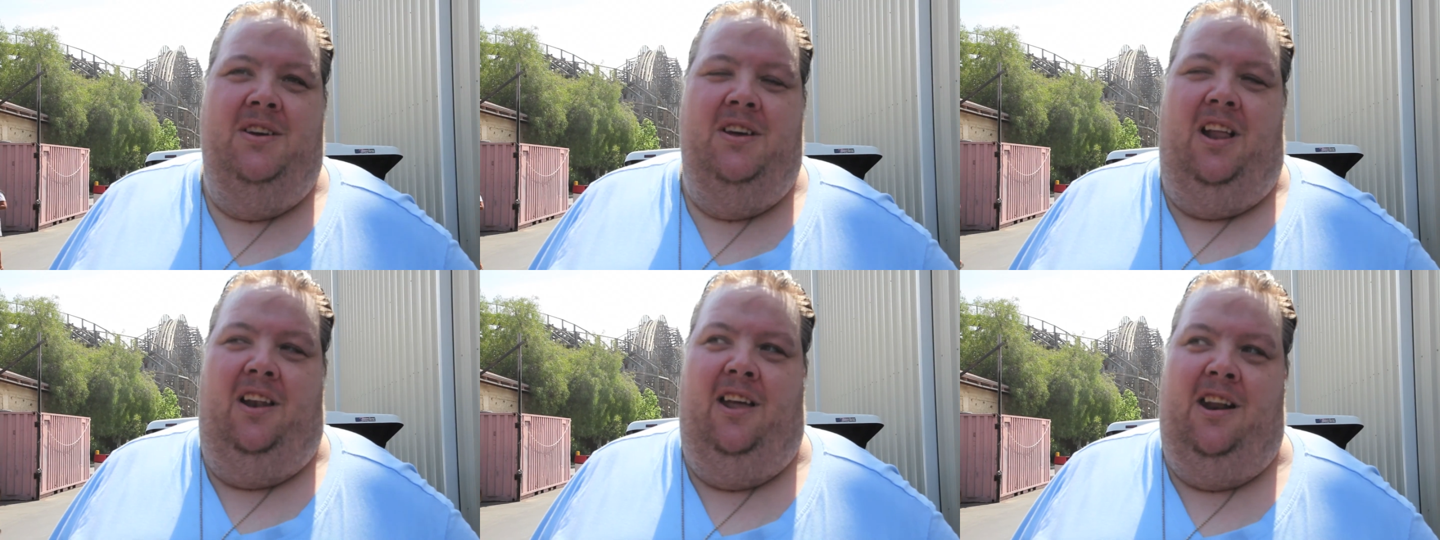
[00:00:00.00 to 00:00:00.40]

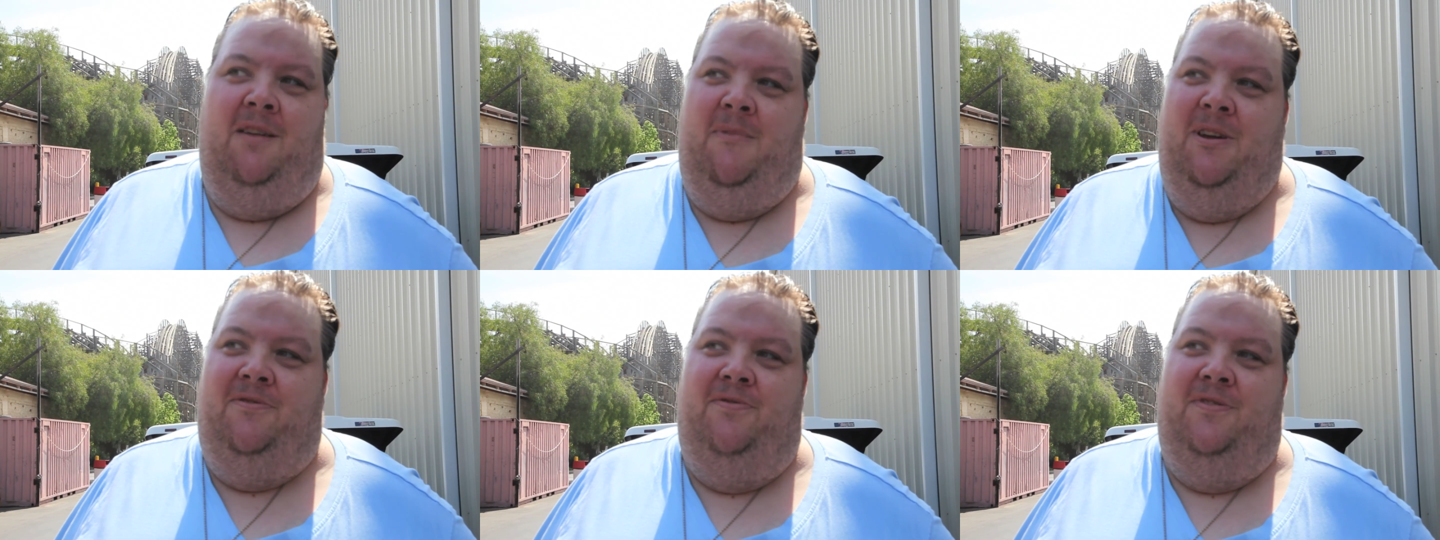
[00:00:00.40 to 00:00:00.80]
A lot of
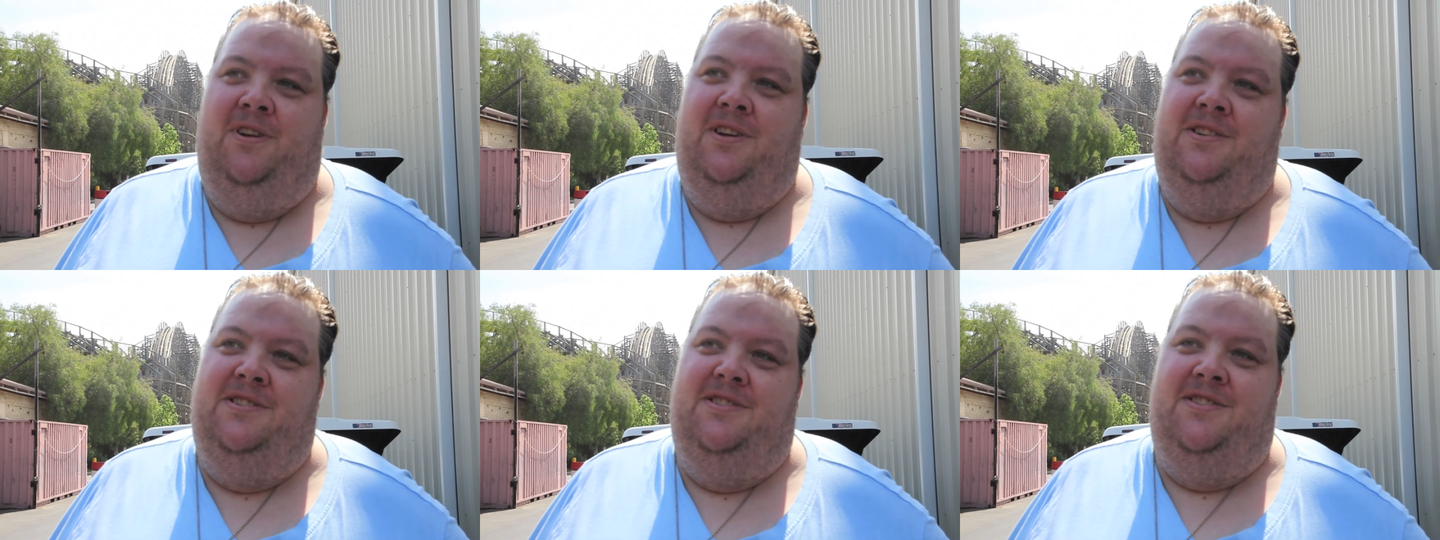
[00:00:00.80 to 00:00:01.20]
my
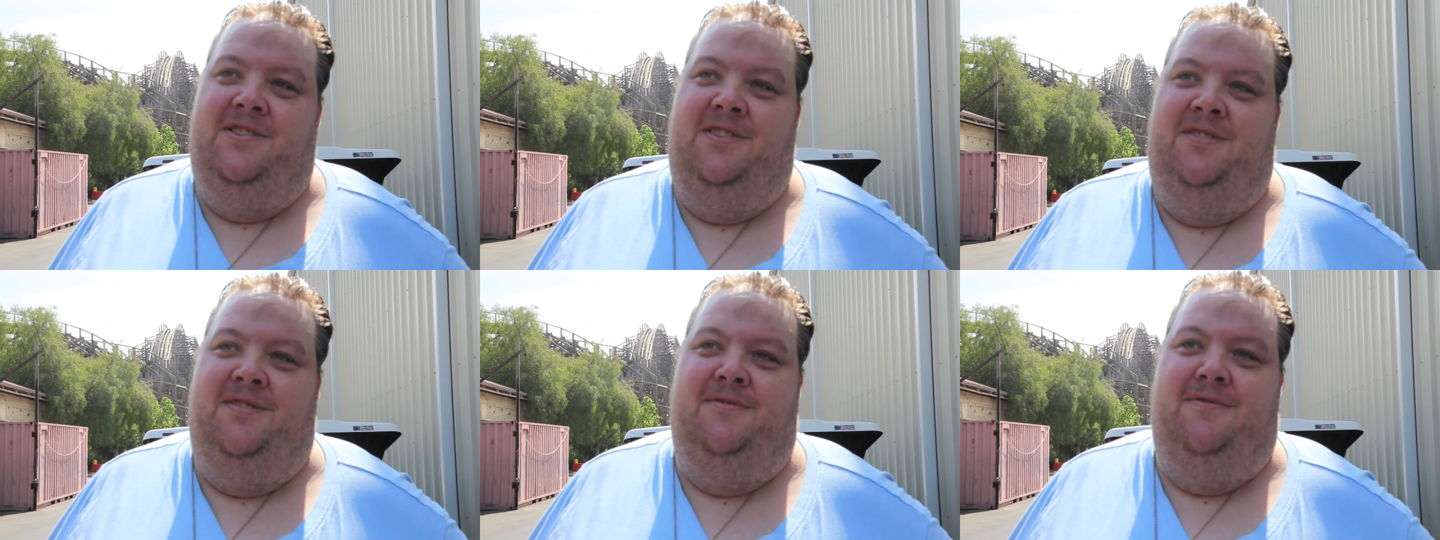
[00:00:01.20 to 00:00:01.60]
friends
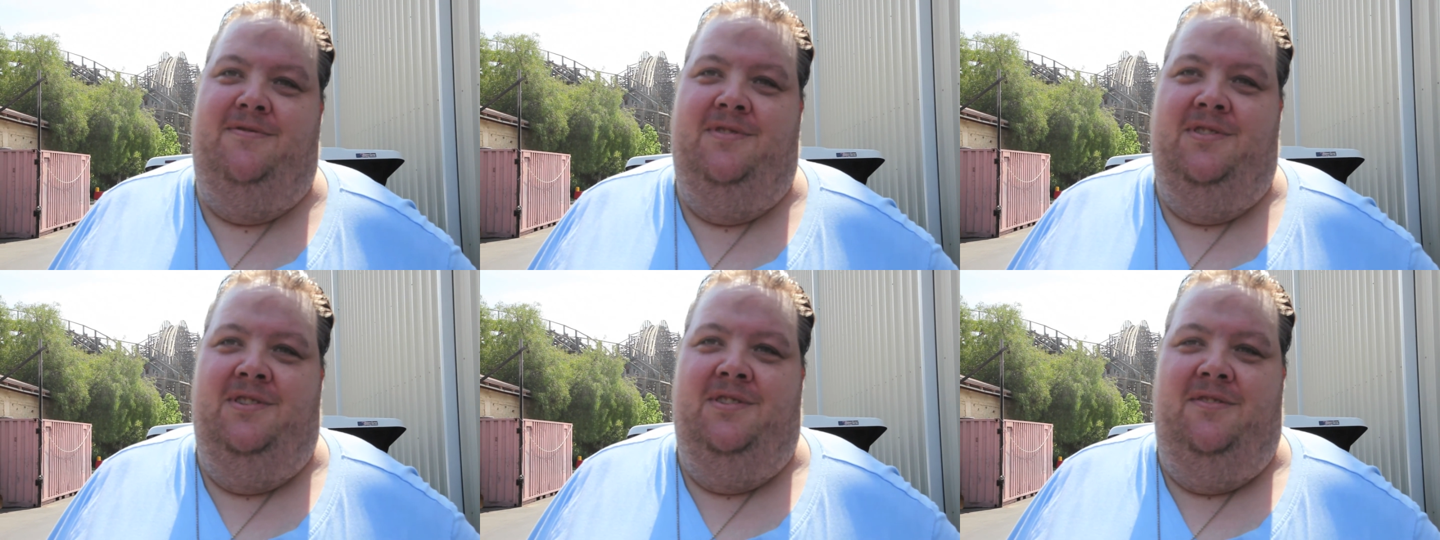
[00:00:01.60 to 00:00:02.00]
are
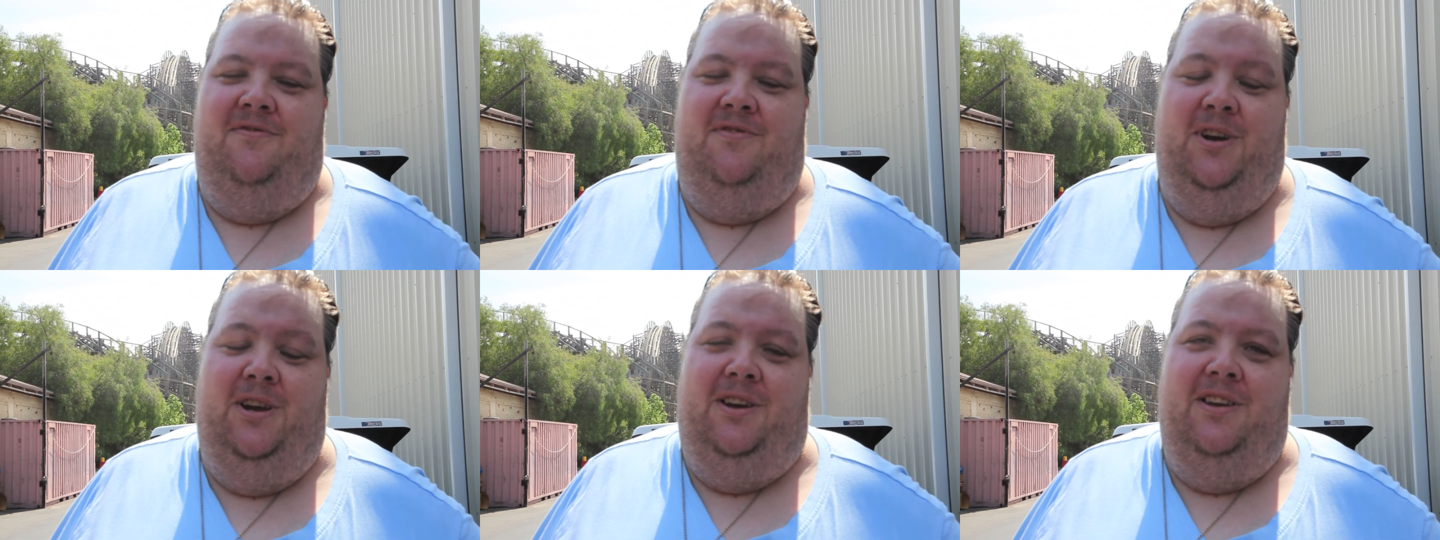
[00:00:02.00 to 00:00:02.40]

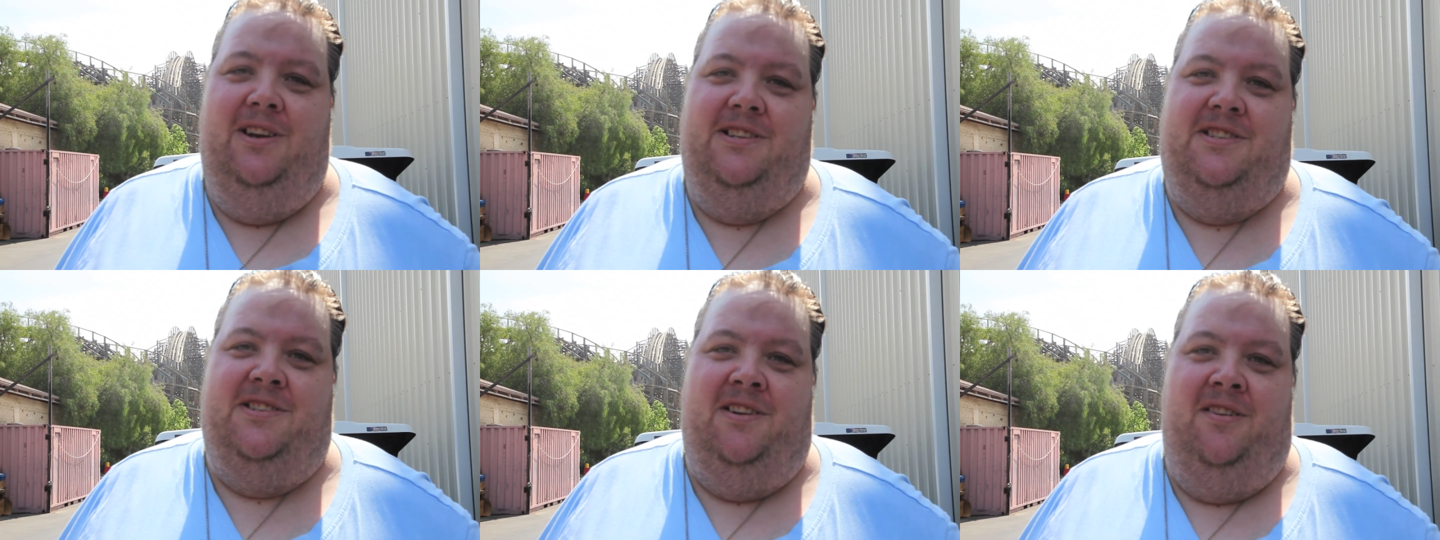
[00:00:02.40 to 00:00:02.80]
very good at
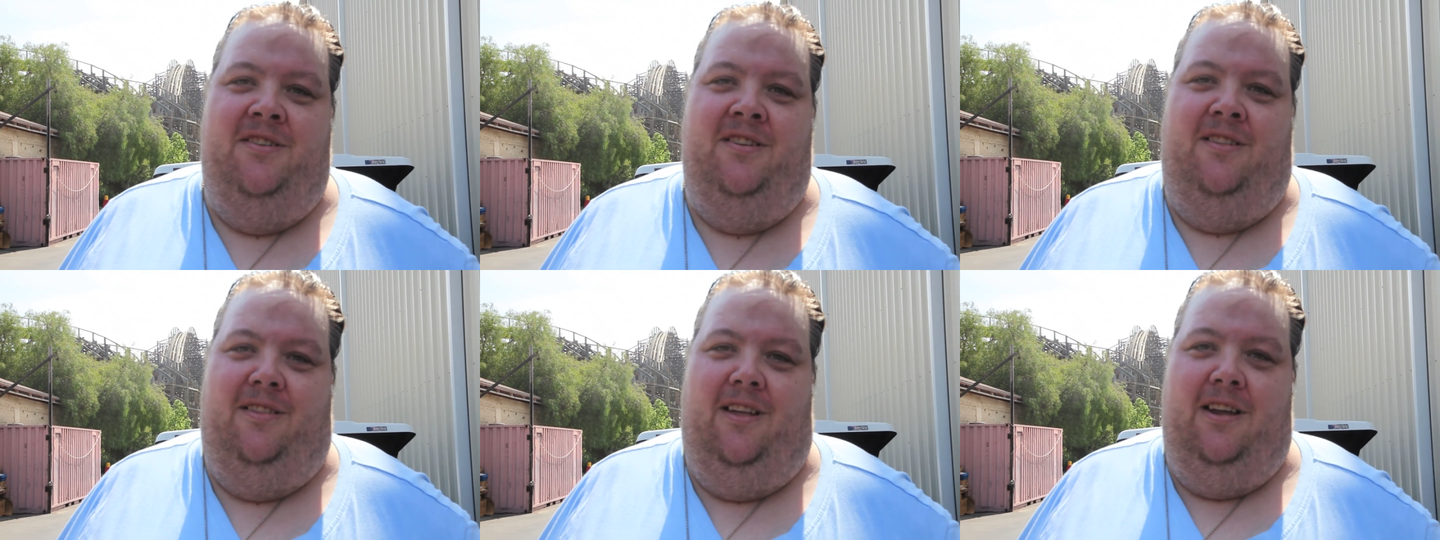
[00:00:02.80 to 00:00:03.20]
scaring a
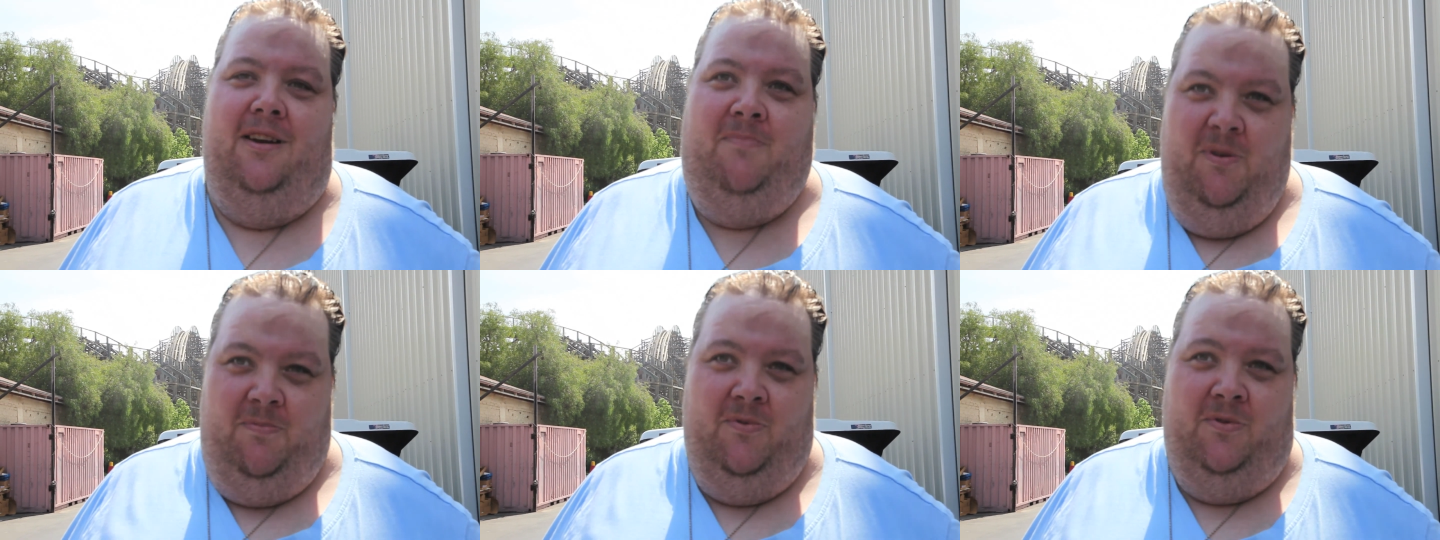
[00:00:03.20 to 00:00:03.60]
lot of
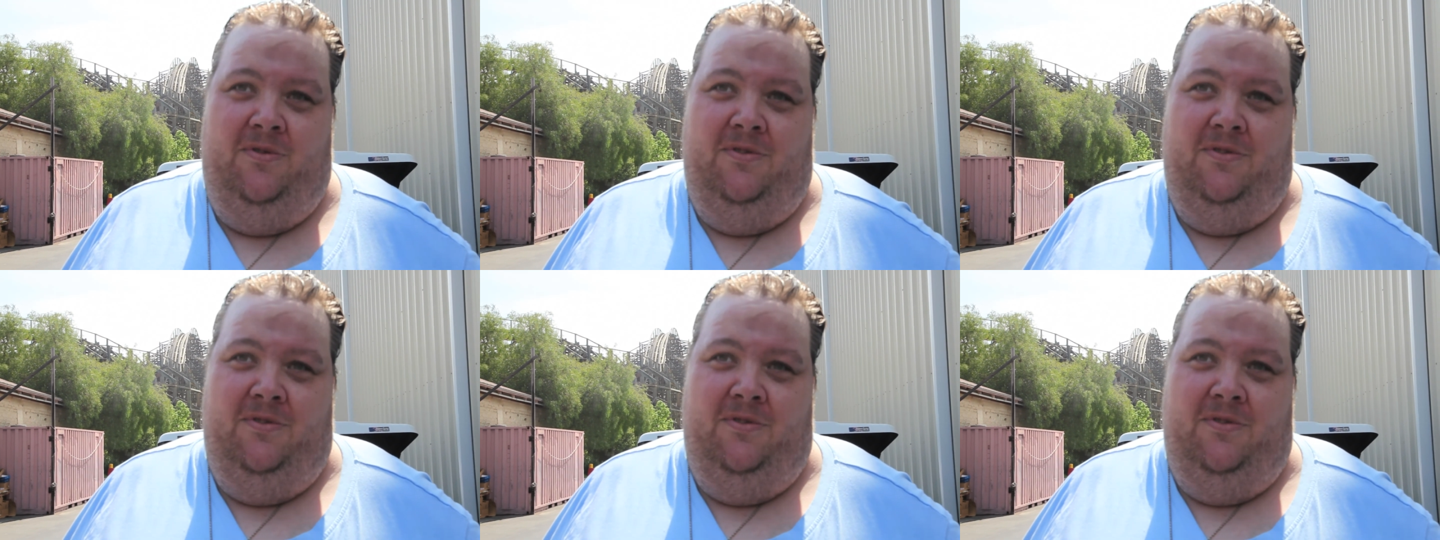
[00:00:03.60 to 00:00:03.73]
people.